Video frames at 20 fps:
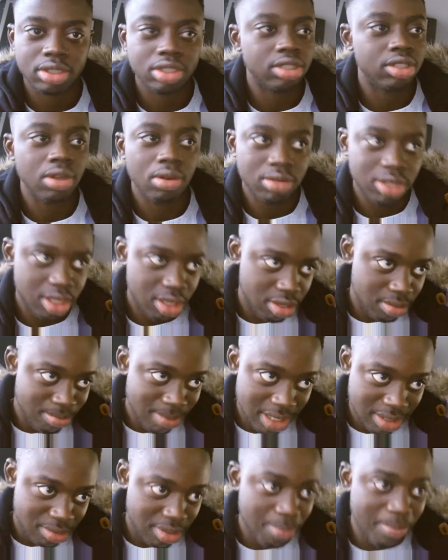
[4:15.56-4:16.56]
So then you
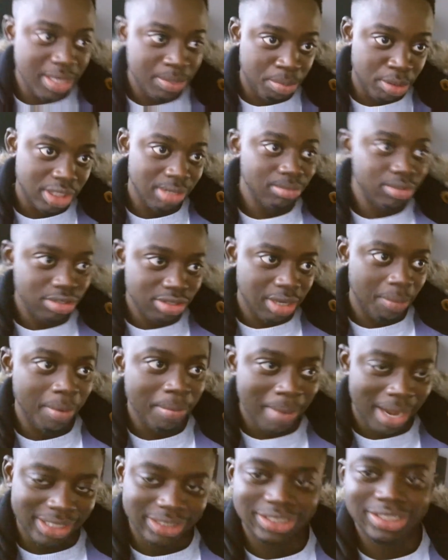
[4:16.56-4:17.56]
must put some juice up
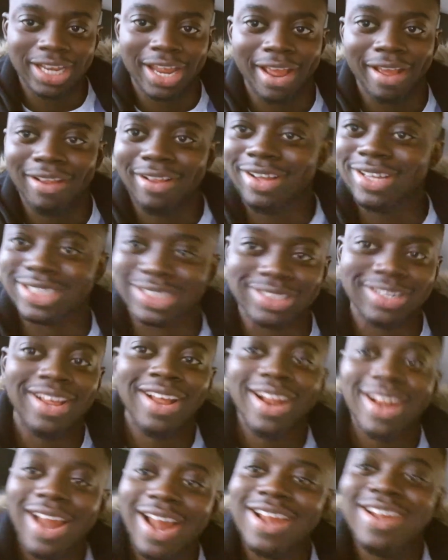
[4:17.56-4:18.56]
in my shit because
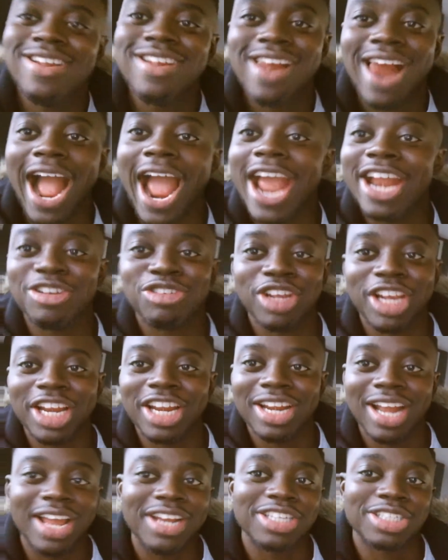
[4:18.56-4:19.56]
I ain't
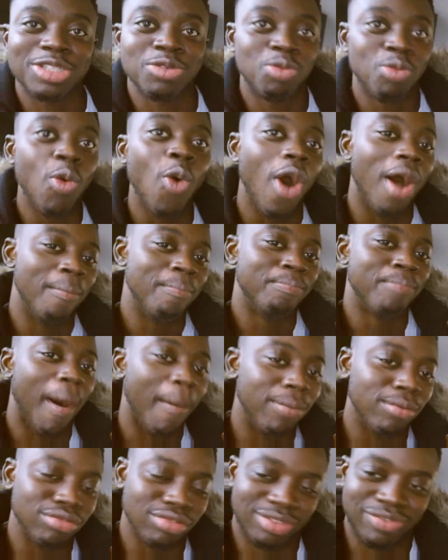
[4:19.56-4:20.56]
drinking nothing. Just water
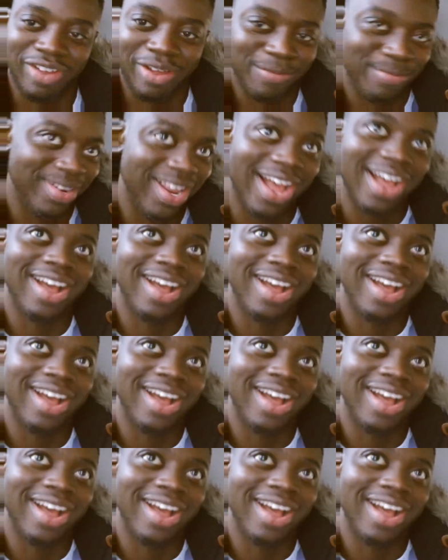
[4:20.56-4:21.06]
bubbles. Like, nah.